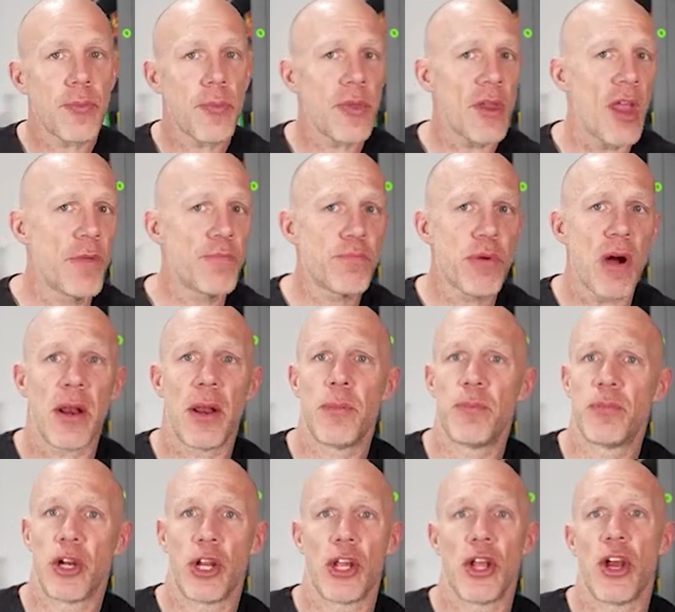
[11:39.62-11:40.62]
I'd probably
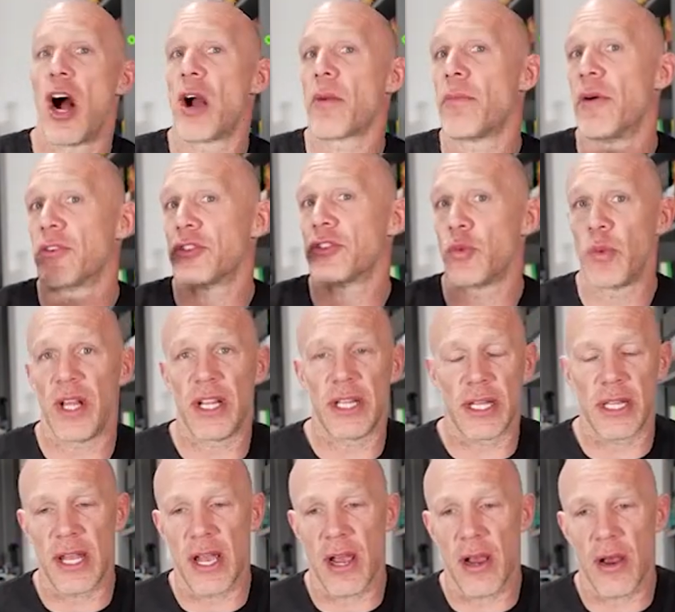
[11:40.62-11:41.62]
put a Yawgmoth's Will in
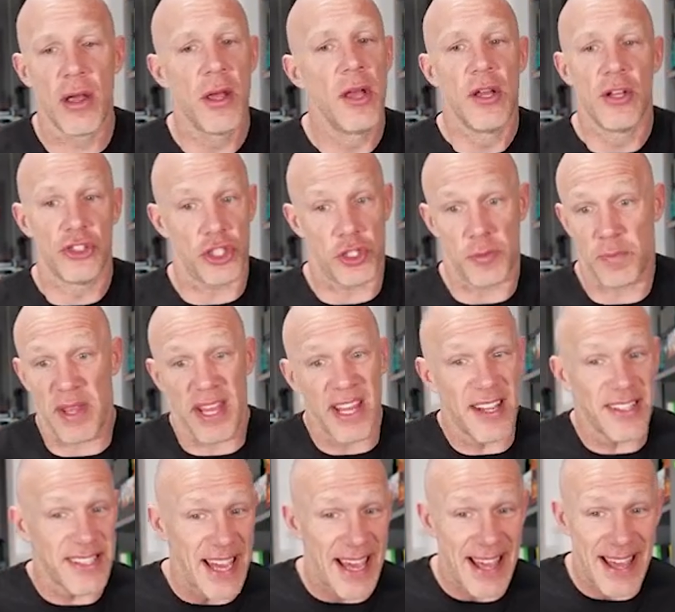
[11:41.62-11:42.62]
there just
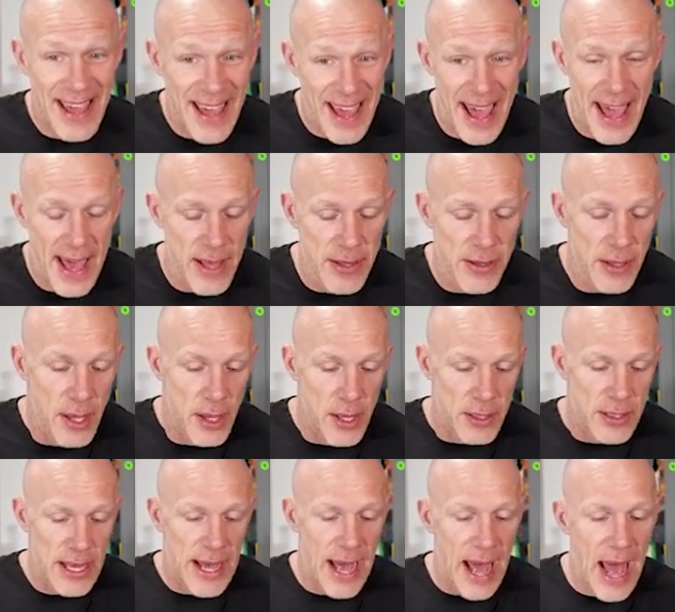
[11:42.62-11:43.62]
because I can.
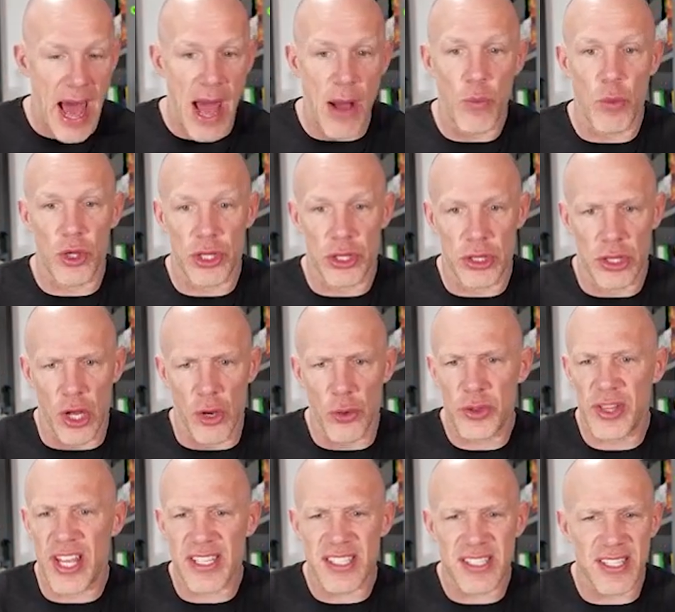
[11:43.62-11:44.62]
Like I would load
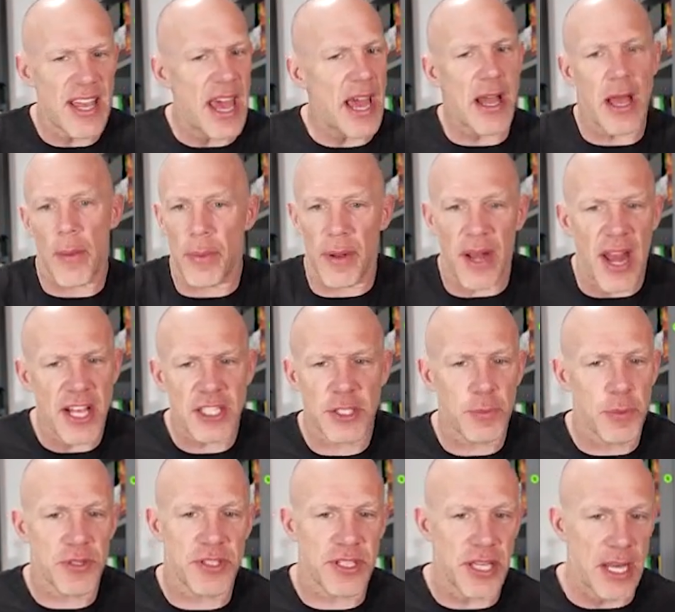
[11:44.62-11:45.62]
this deck up, an
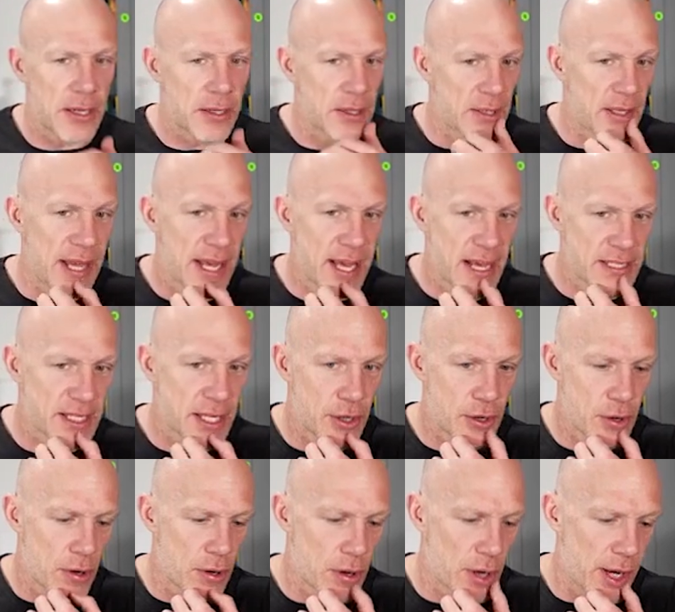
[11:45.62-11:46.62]
Esper Sentinel, like I said
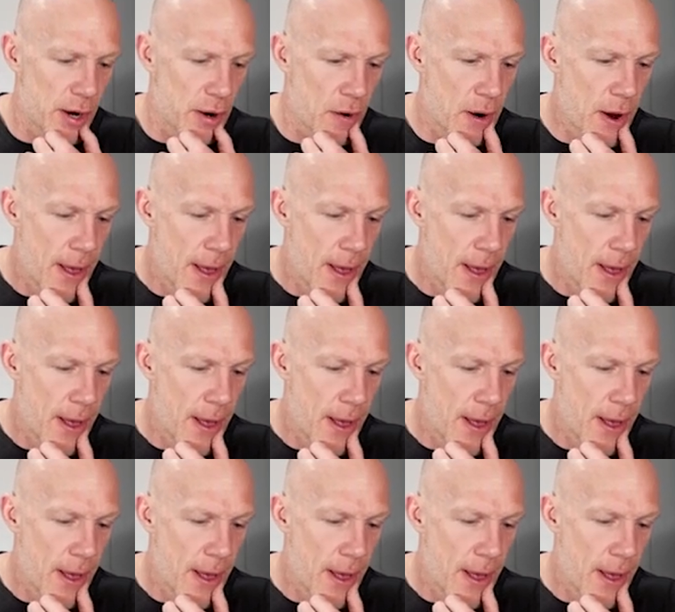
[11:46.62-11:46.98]
earlier.